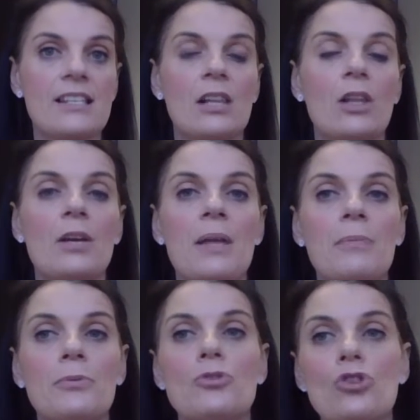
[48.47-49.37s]
A lot of
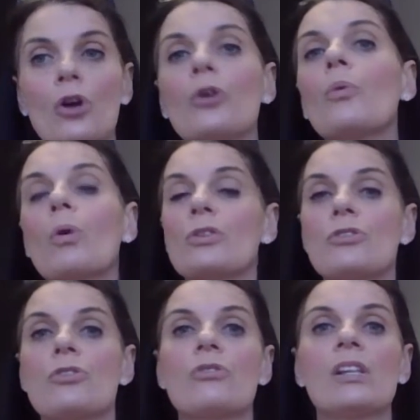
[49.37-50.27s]
people don't want
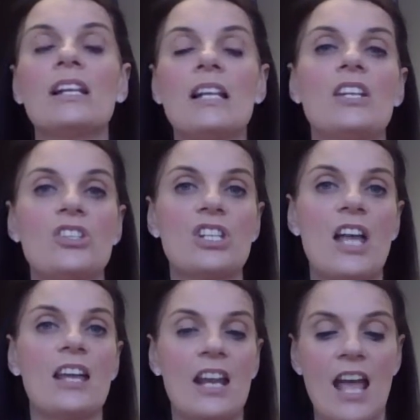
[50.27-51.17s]
to really niche
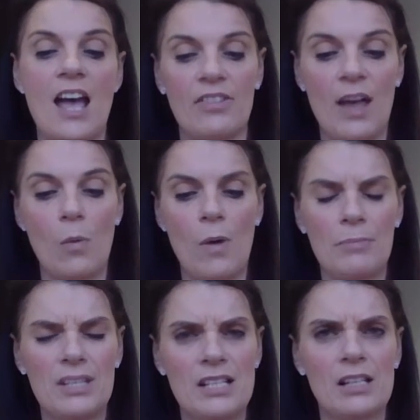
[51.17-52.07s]
down and have that one
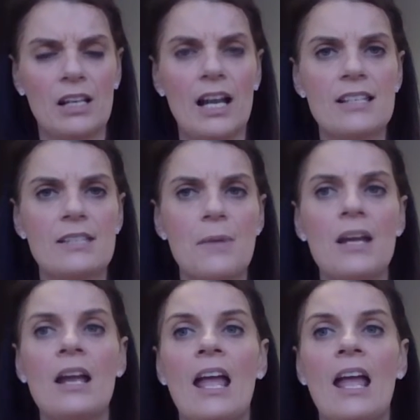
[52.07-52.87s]
particular customer